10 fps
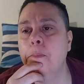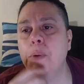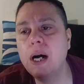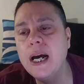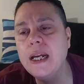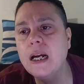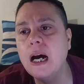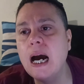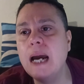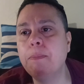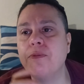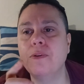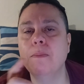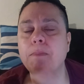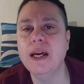but I prefer
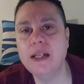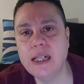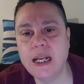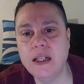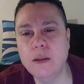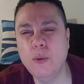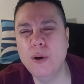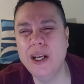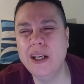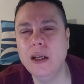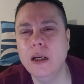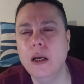to meditate in the morning